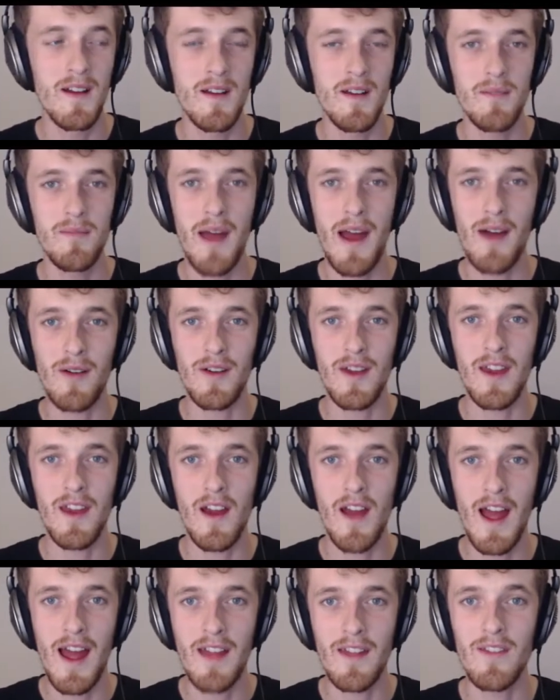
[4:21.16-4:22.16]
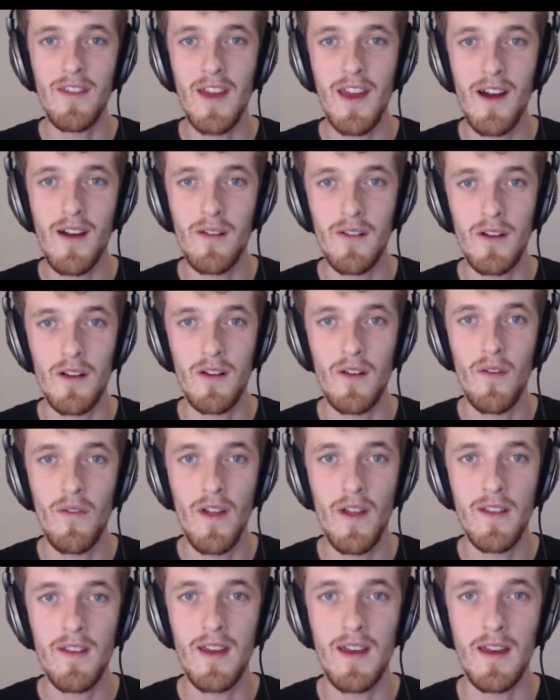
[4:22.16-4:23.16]
Palkia and Dialga on
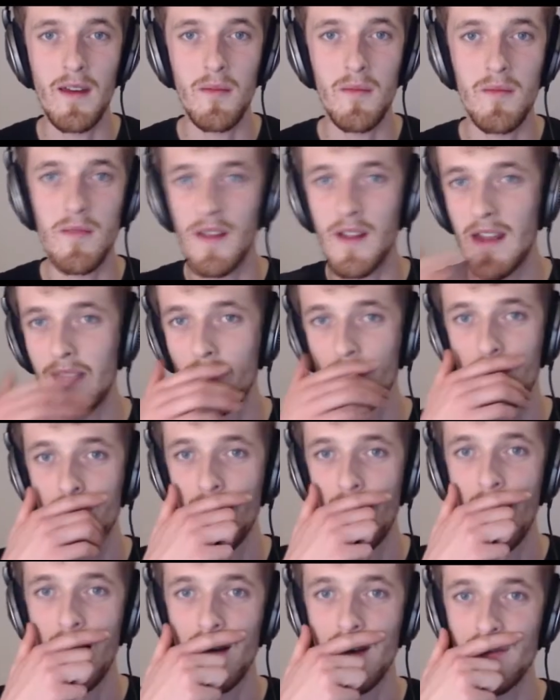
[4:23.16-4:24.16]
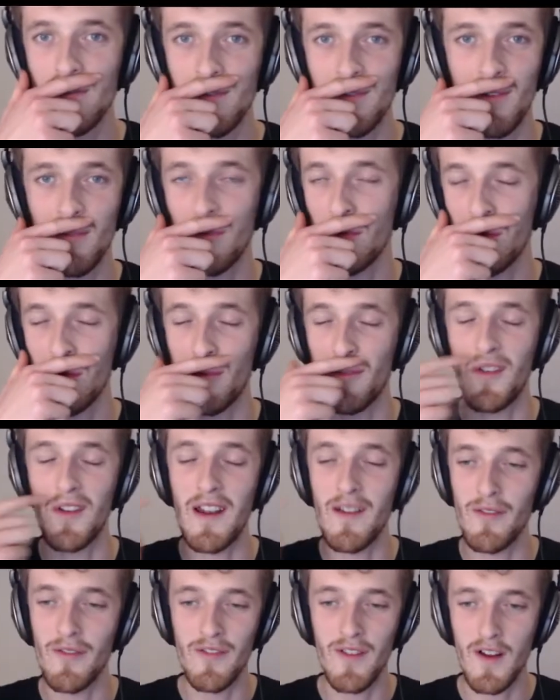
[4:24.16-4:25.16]
their team, like level 5, not
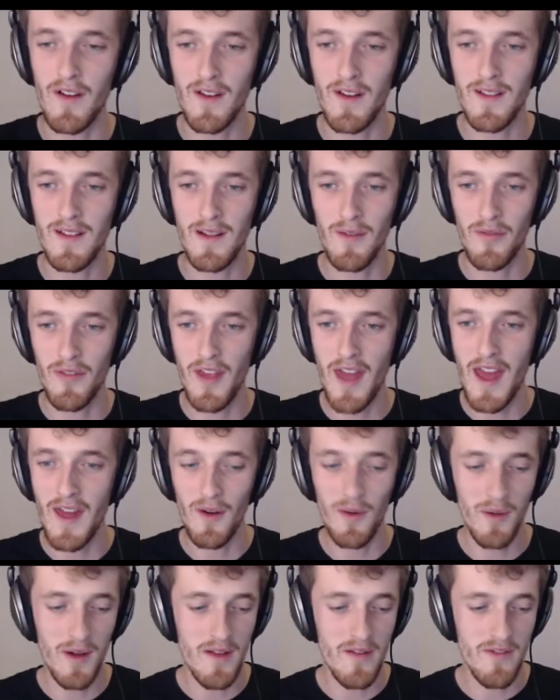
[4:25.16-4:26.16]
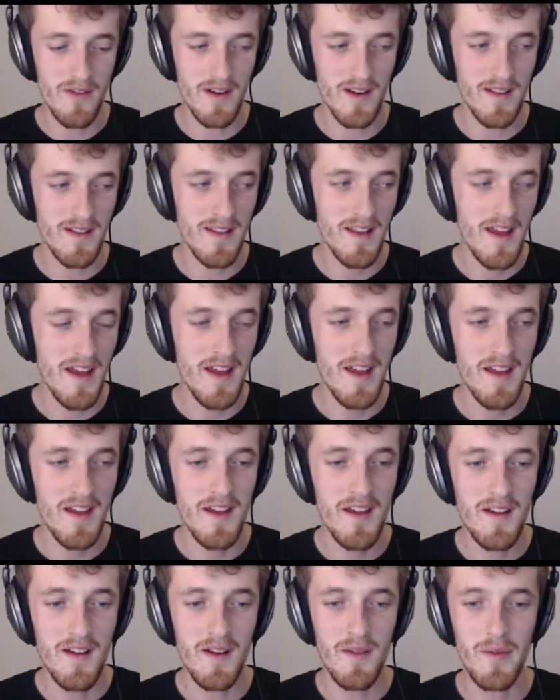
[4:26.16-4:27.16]
level 5, like level 10 or whatever it is,
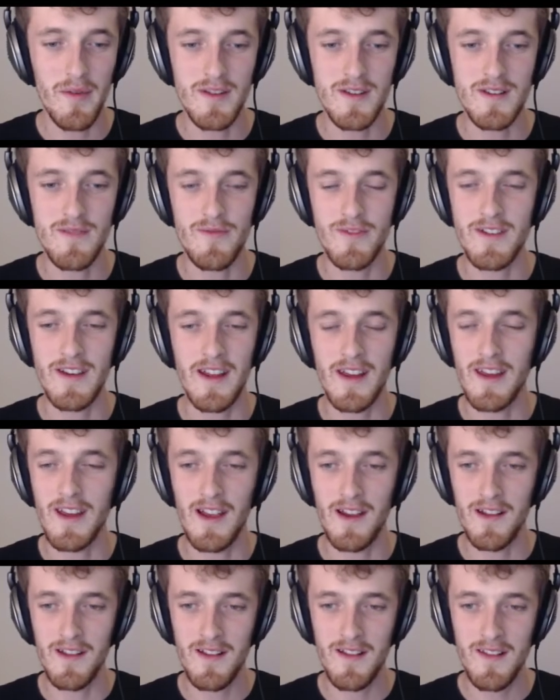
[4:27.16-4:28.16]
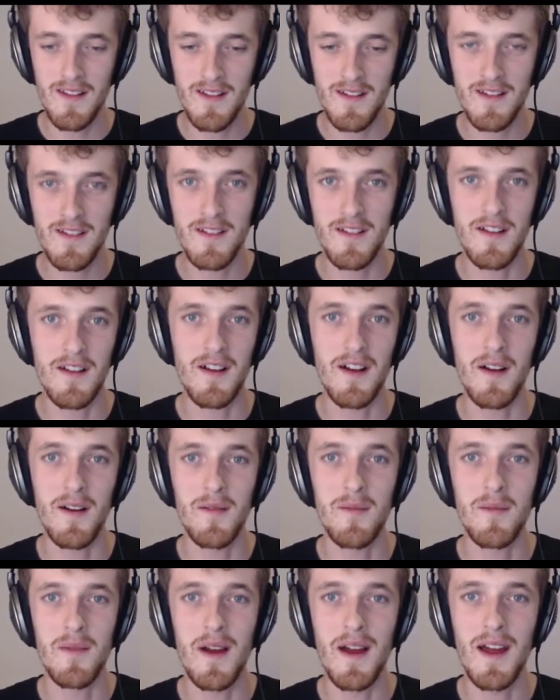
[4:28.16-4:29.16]
which is ridiculous.
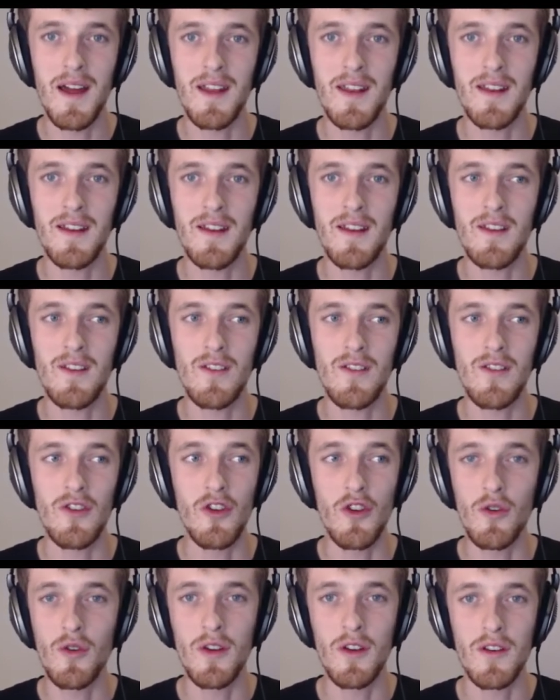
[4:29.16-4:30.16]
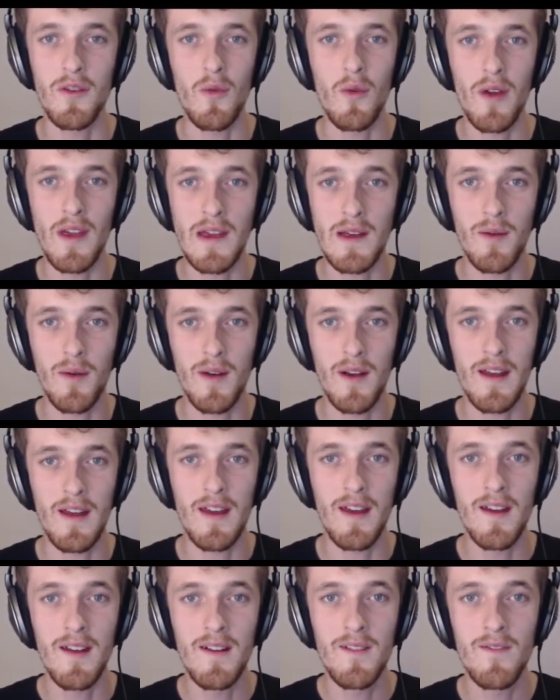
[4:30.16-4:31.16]
And you could equally
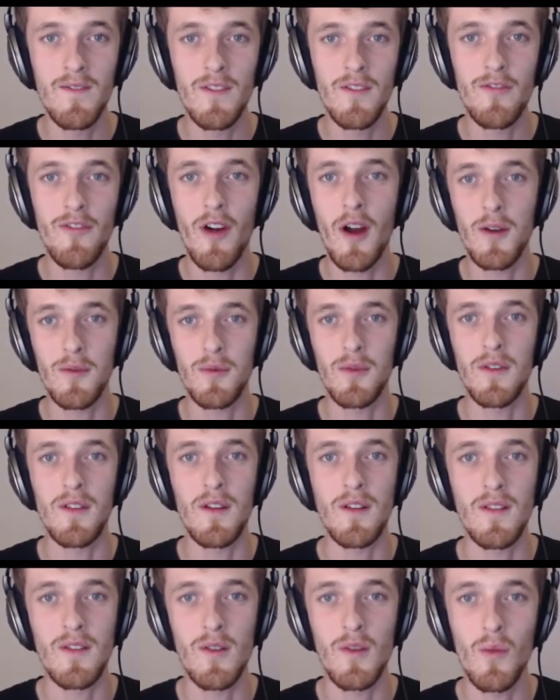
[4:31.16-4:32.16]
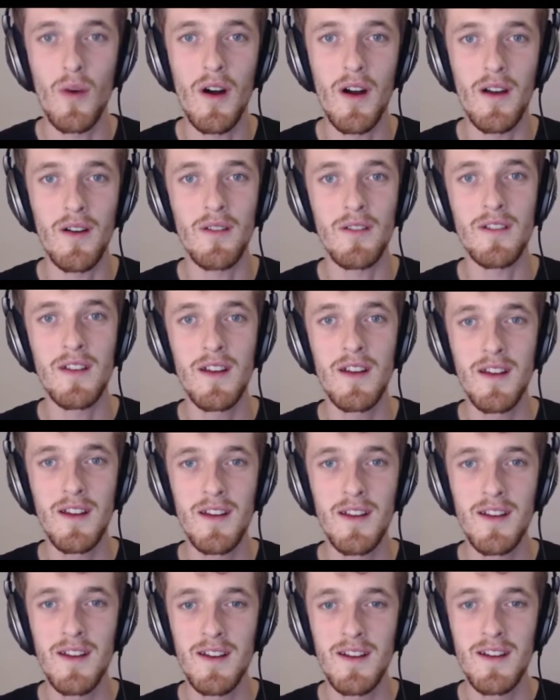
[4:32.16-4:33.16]
find one of those in the wild.
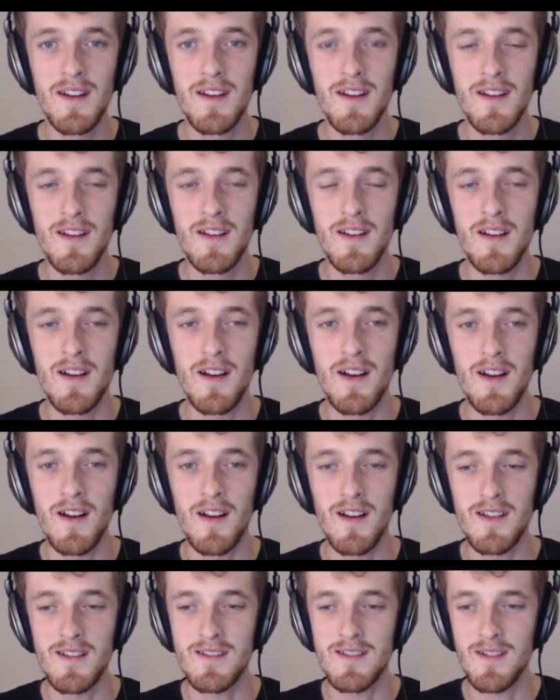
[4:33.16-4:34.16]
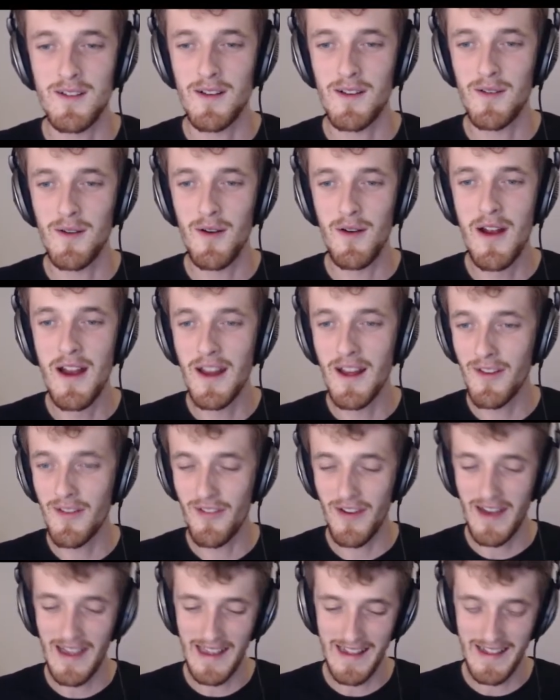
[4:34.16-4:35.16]
So I'm not really
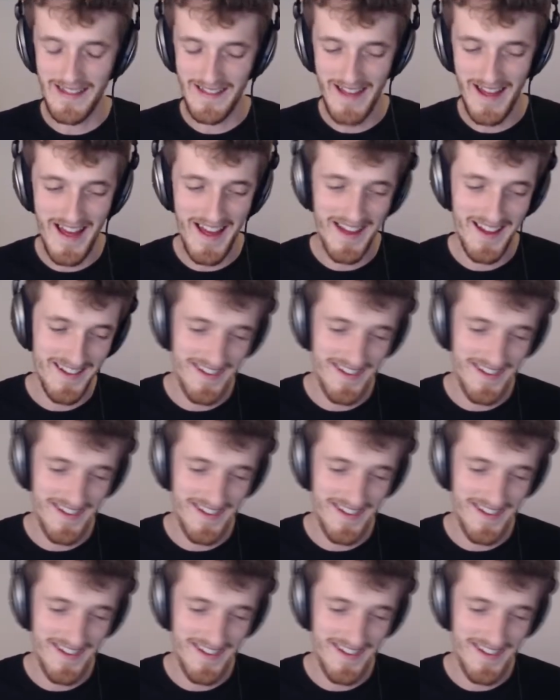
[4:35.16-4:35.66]
feeling that.